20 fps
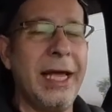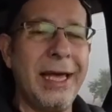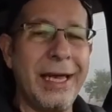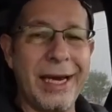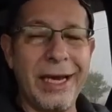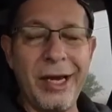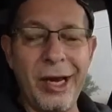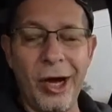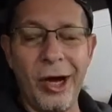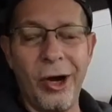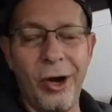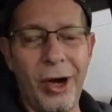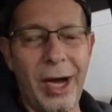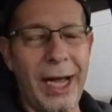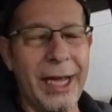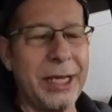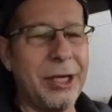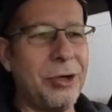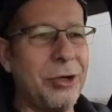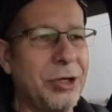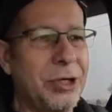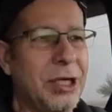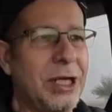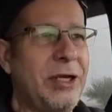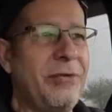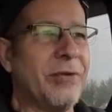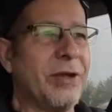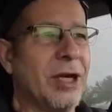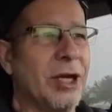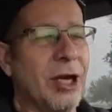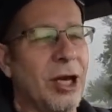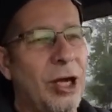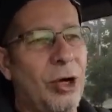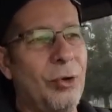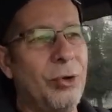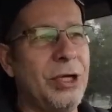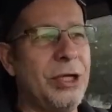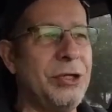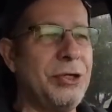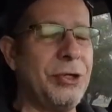And I know I could leave it
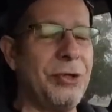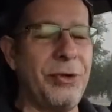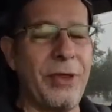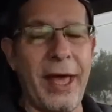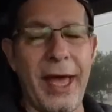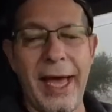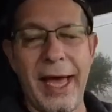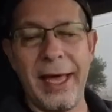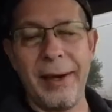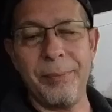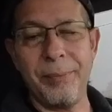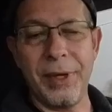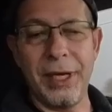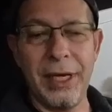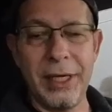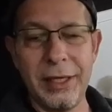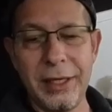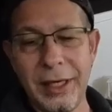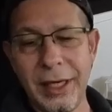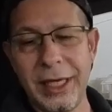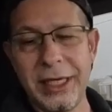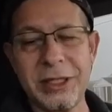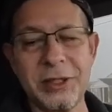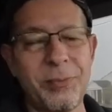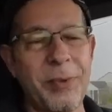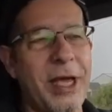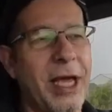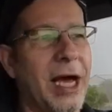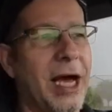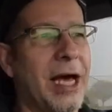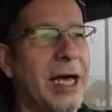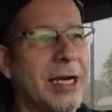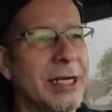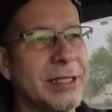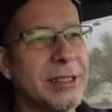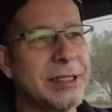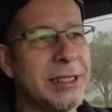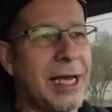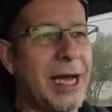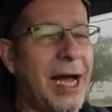alone and do that, but let's be
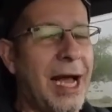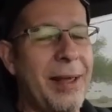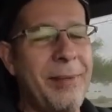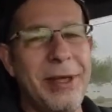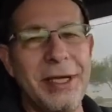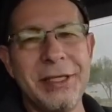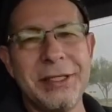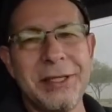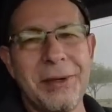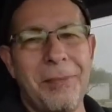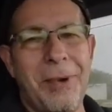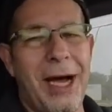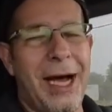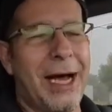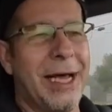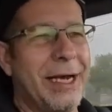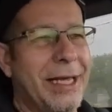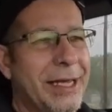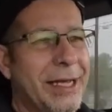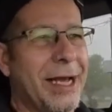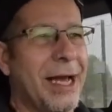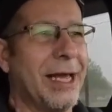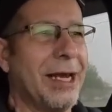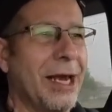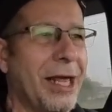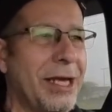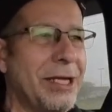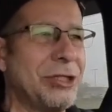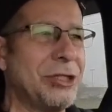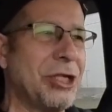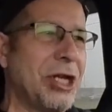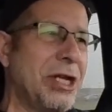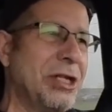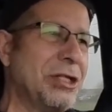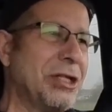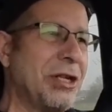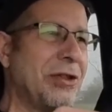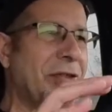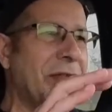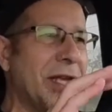honest. I'm into modding. I like
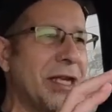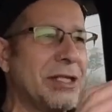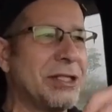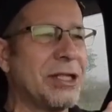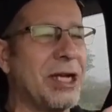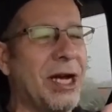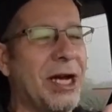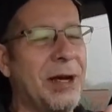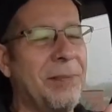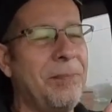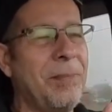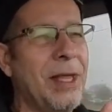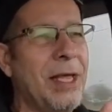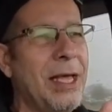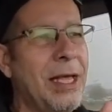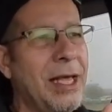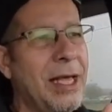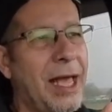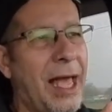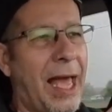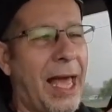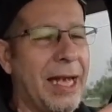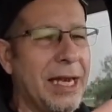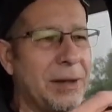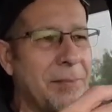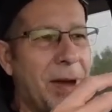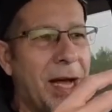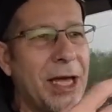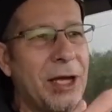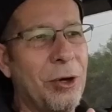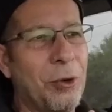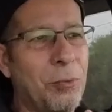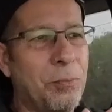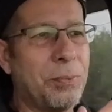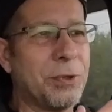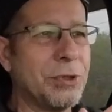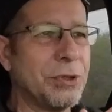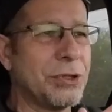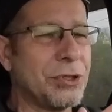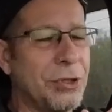changing things up, adding my own
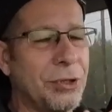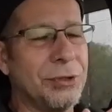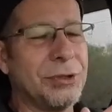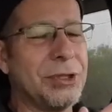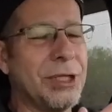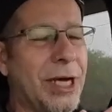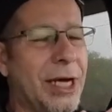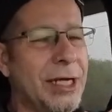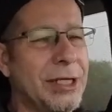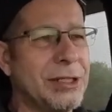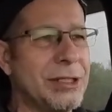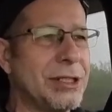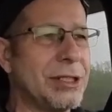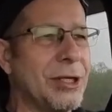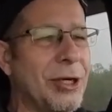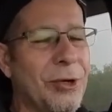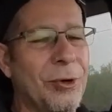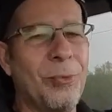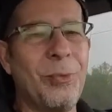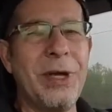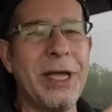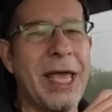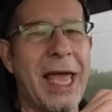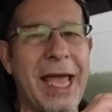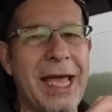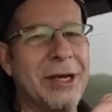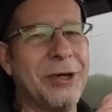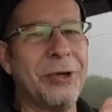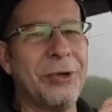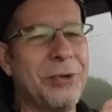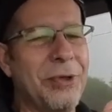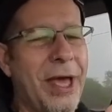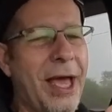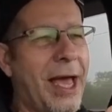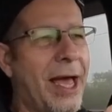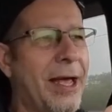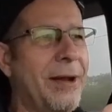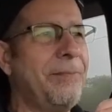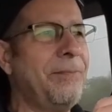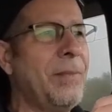personal touch, so we can't do
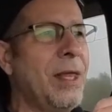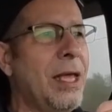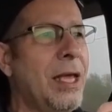that.